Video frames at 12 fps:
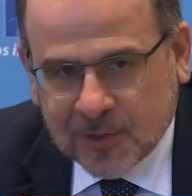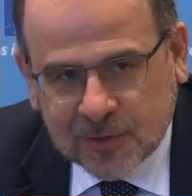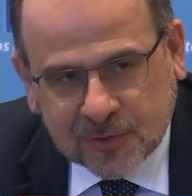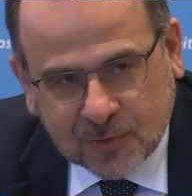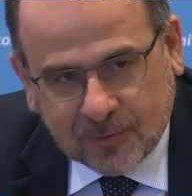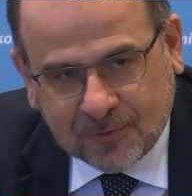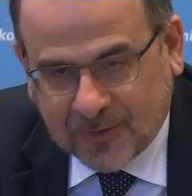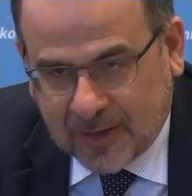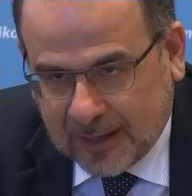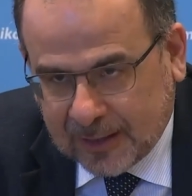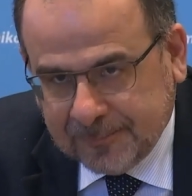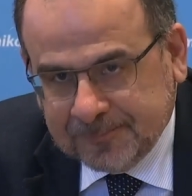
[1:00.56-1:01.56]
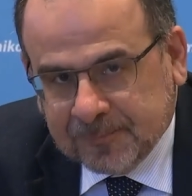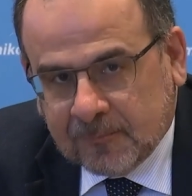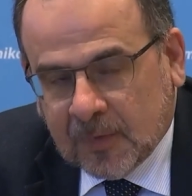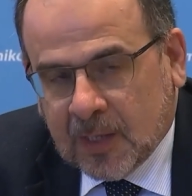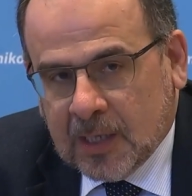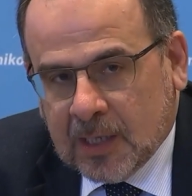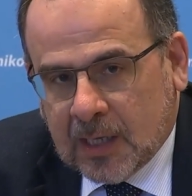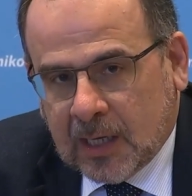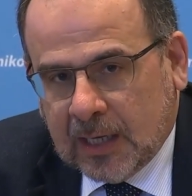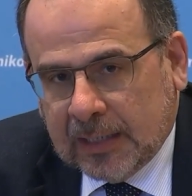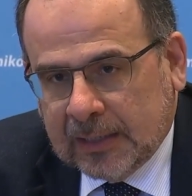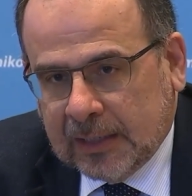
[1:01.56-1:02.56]
so far,
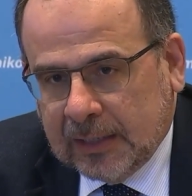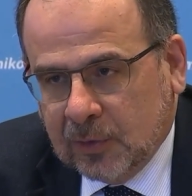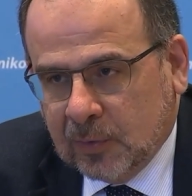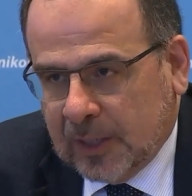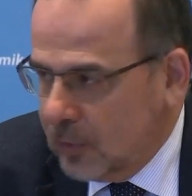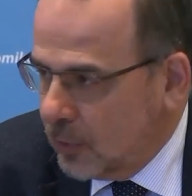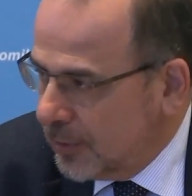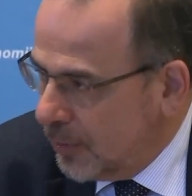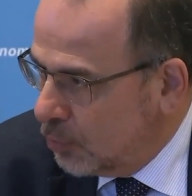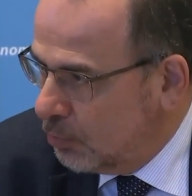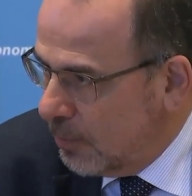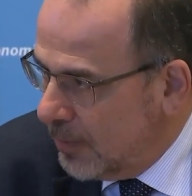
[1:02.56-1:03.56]
and uh, you can continue to